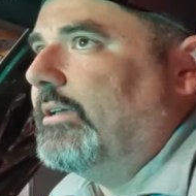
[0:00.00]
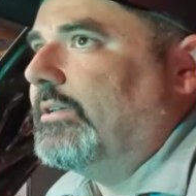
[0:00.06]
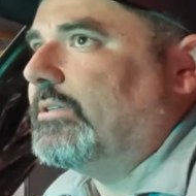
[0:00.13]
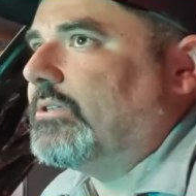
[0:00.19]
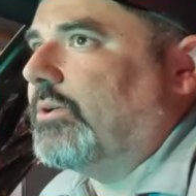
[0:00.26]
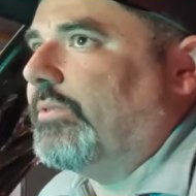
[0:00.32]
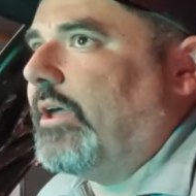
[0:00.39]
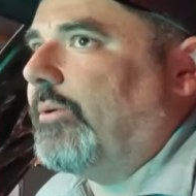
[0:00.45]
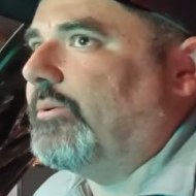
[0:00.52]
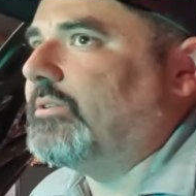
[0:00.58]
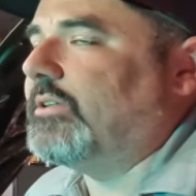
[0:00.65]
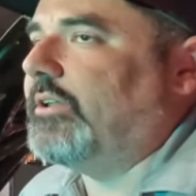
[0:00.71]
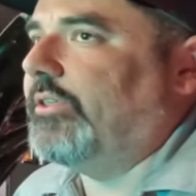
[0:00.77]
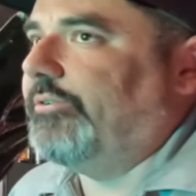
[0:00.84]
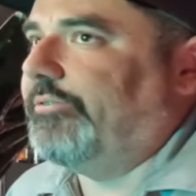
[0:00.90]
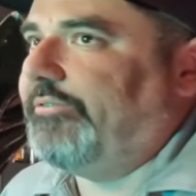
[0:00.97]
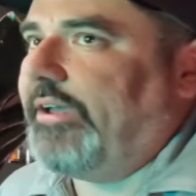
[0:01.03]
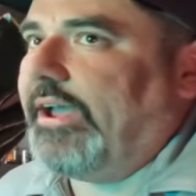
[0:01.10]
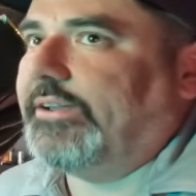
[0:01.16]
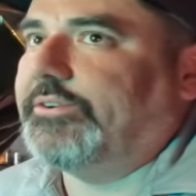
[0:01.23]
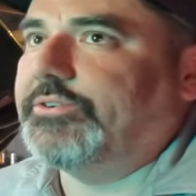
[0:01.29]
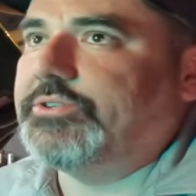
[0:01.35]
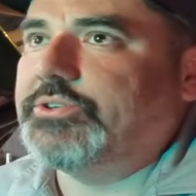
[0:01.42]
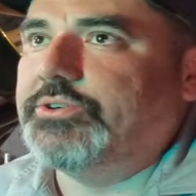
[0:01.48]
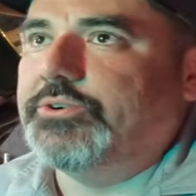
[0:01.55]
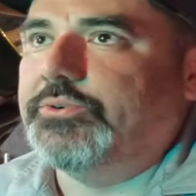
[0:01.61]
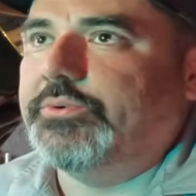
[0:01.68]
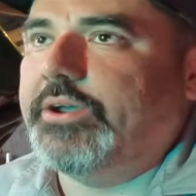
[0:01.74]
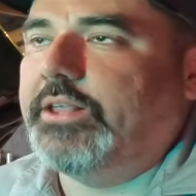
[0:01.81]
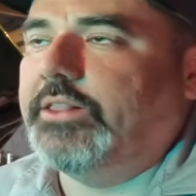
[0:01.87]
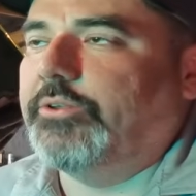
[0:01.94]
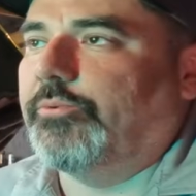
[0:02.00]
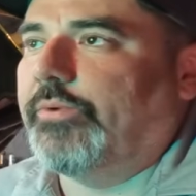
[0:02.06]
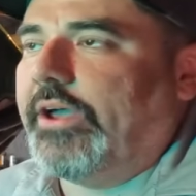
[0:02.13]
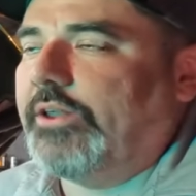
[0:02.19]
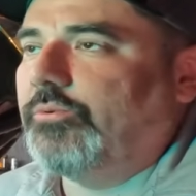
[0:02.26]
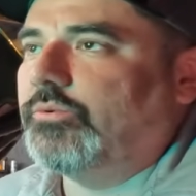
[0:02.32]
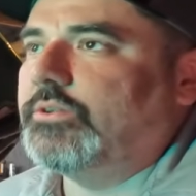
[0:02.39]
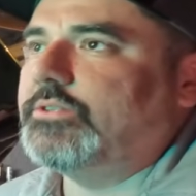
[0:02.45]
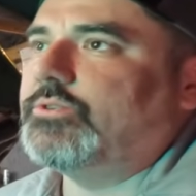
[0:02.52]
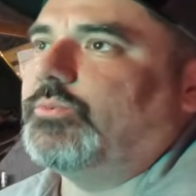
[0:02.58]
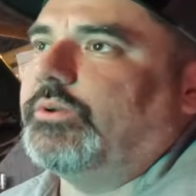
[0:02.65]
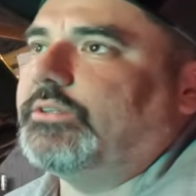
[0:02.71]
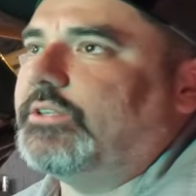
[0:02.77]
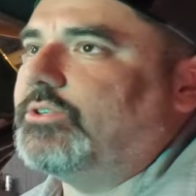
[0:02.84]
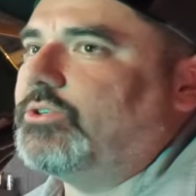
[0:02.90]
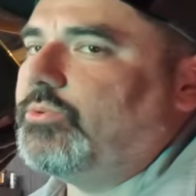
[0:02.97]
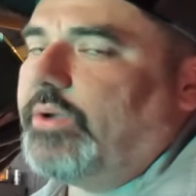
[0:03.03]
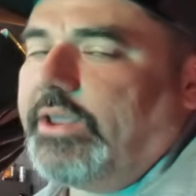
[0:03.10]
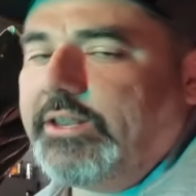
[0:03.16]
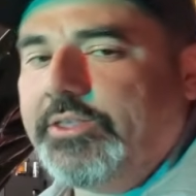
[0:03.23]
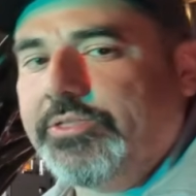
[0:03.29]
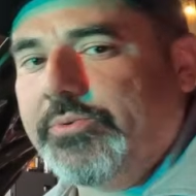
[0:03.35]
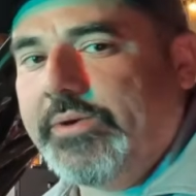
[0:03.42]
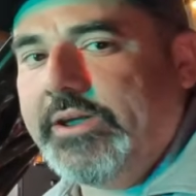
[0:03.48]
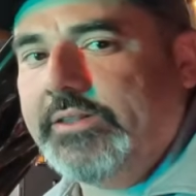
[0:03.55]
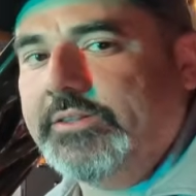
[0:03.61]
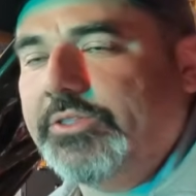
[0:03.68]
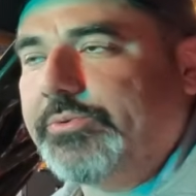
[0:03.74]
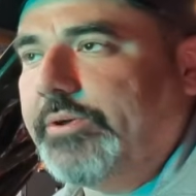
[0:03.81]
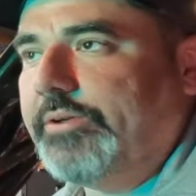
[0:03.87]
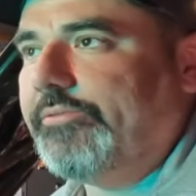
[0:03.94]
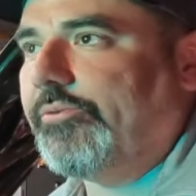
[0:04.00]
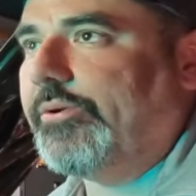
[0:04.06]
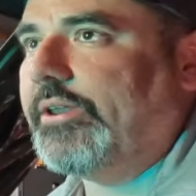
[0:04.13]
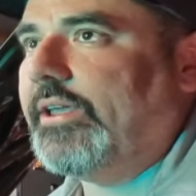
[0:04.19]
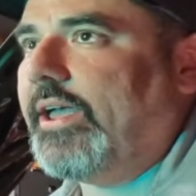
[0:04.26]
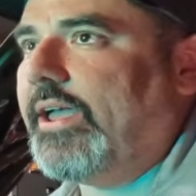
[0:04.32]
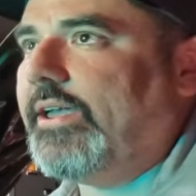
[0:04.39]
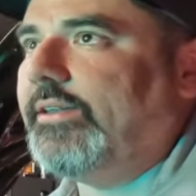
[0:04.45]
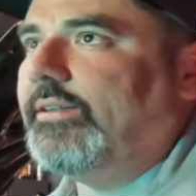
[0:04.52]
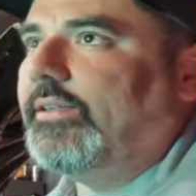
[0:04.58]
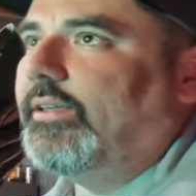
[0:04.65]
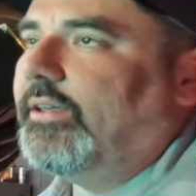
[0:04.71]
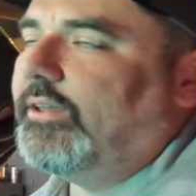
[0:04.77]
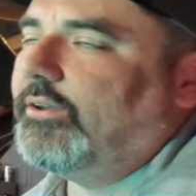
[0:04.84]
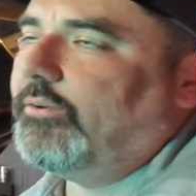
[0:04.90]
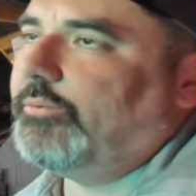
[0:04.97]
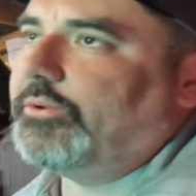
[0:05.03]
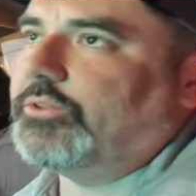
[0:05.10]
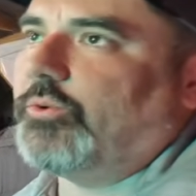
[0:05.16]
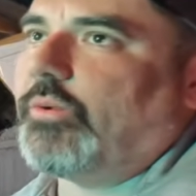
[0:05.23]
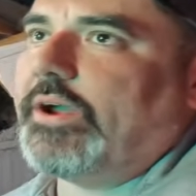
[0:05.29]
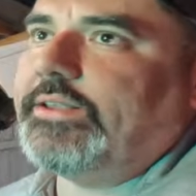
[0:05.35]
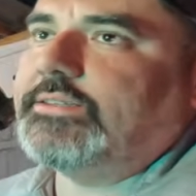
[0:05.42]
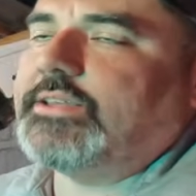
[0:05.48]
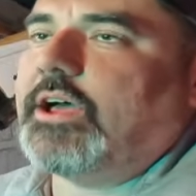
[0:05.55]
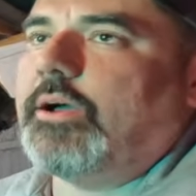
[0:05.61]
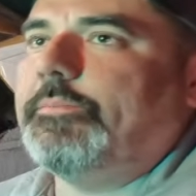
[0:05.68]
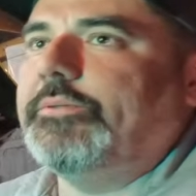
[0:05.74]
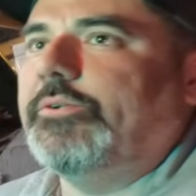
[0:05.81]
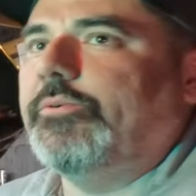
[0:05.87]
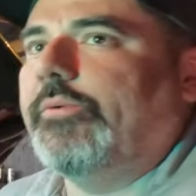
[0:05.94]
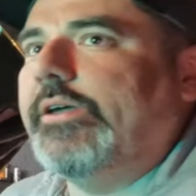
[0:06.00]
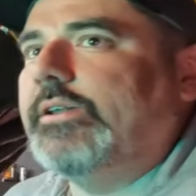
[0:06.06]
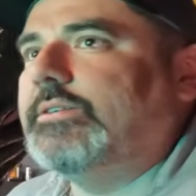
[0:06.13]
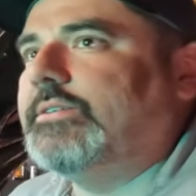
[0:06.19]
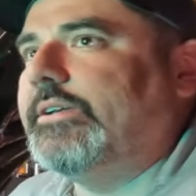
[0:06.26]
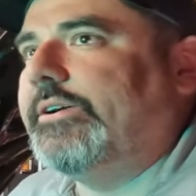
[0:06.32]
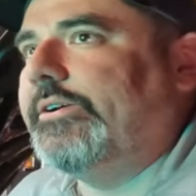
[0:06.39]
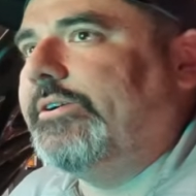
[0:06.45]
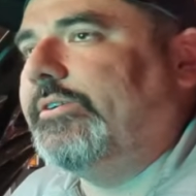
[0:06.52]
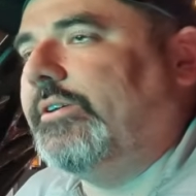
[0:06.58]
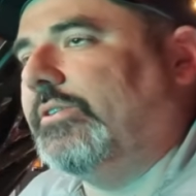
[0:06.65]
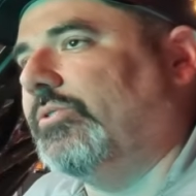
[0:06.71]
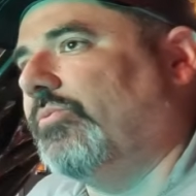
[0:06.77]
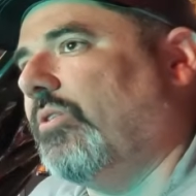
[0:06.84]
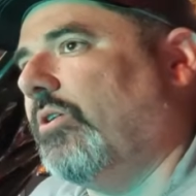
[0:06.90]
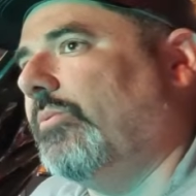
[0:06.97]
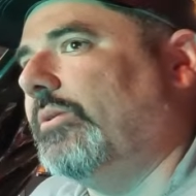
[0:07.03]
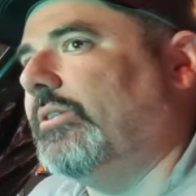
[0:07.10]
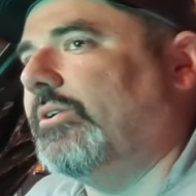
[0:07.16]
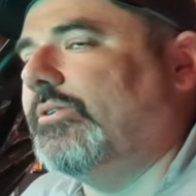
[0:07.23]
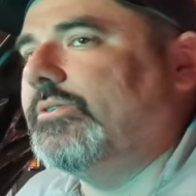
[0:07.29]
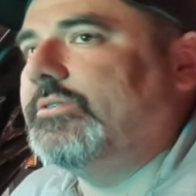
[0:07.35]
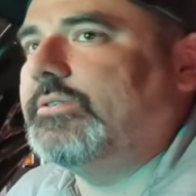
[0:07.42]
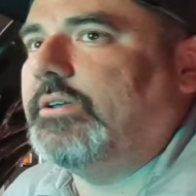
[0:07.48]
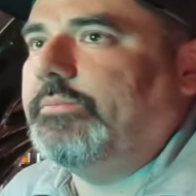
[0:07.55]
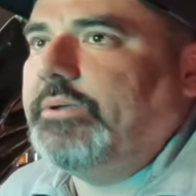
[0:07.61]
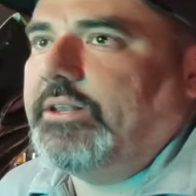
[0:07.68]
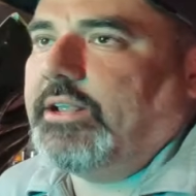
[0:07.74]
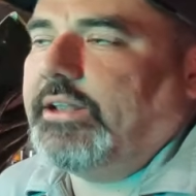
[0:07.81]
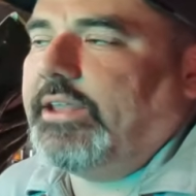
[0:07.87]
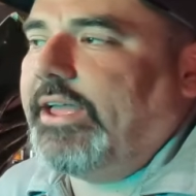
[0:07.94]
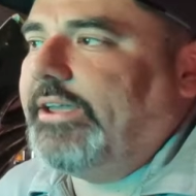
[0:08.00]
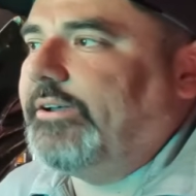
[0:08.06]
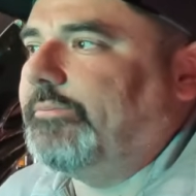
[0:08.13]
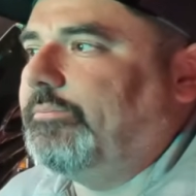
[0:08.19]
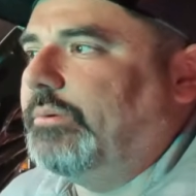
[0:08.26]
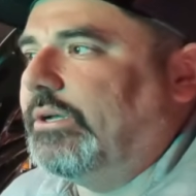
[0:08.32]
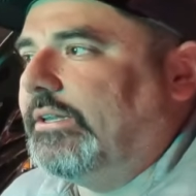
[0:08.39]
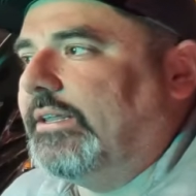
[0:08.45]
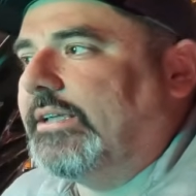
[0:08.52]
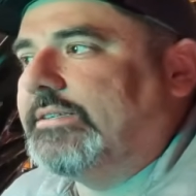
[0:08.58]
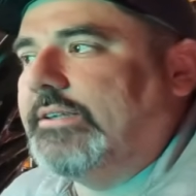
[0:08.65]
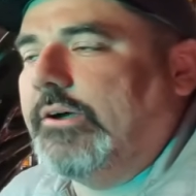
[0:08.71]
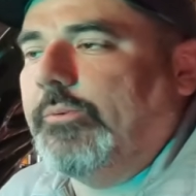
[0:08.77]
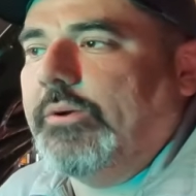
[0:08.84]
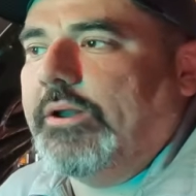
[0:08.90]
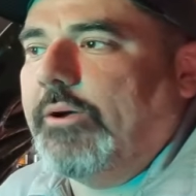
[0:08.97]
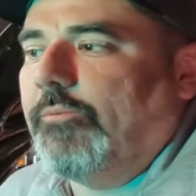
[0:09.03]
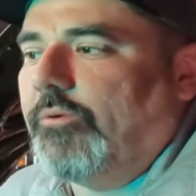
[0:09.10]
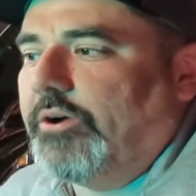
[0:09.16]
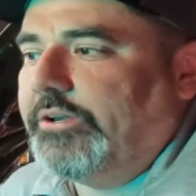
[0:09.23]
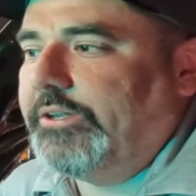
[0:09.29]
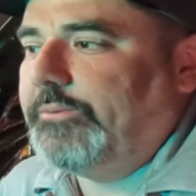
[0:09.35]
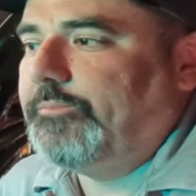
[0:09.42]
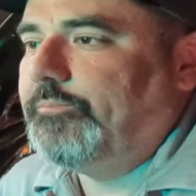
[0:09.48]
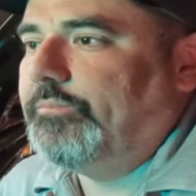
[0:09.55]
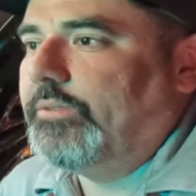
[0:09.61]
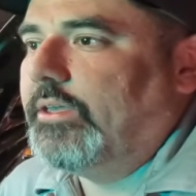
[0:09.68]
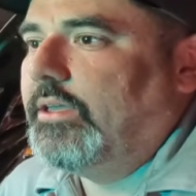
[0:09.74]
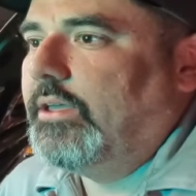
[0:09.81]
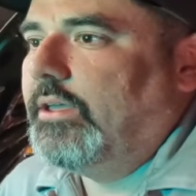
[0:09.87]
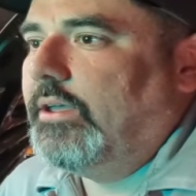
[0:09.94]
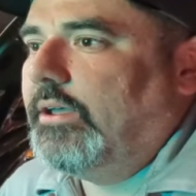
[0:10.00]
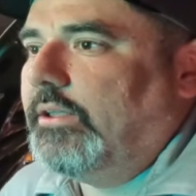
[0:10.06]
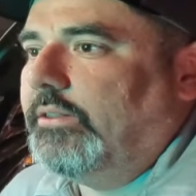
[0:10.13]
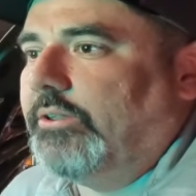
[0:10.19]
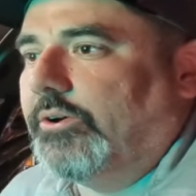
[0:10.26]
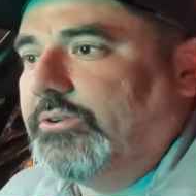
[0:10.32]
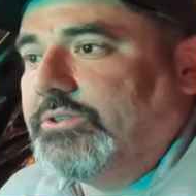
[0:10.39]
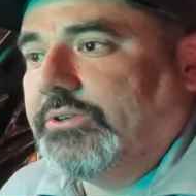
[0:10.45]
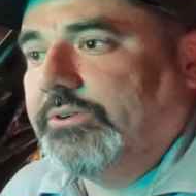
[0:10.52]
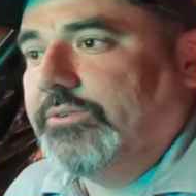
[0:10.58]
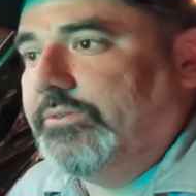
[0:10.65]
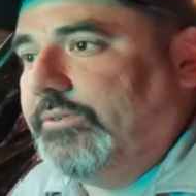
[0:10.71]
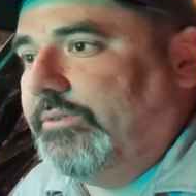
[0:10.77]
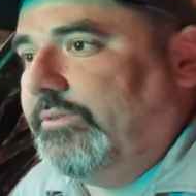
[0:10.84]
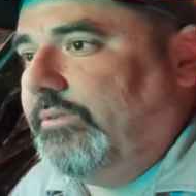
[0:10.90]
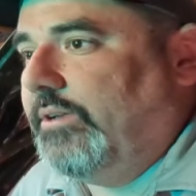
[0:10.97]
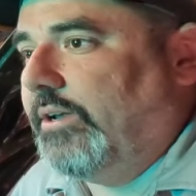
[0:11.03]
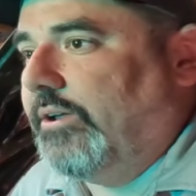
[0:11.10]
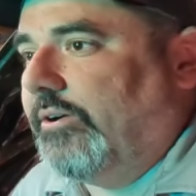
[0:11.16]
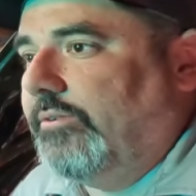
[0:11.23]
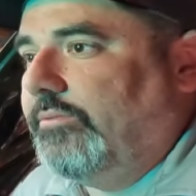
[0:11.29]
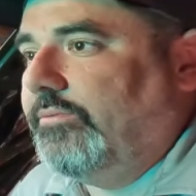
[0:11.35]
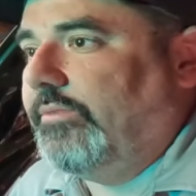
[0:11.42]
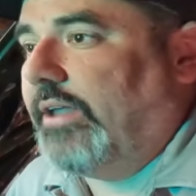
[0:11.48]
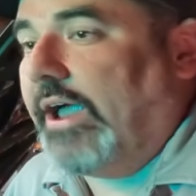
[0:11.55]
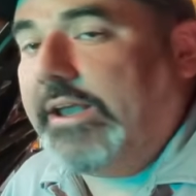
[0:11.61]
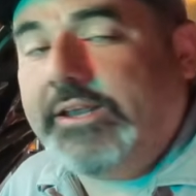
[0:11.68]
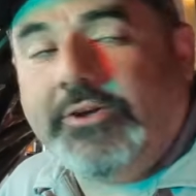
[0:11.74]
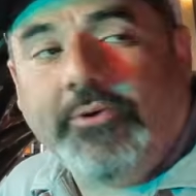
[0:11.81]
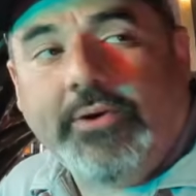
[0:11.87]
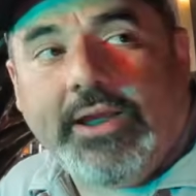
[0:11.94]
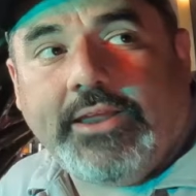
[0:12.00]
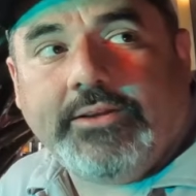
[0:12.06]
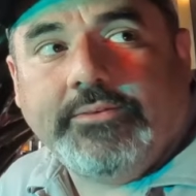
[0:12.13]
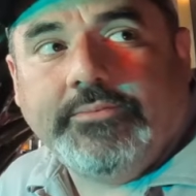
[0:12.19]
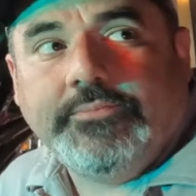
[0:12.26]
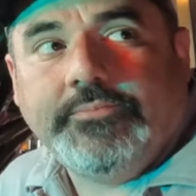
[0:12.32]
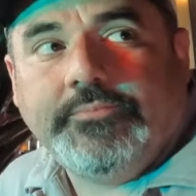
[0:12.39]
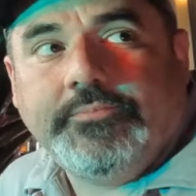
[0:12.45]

So that was another factor too. And the red ones with the 283 and the 348 with the white top and the red interior, nothing wrong with those. I mean, I like them, but that's not what I wanted. Those are, 90 grand.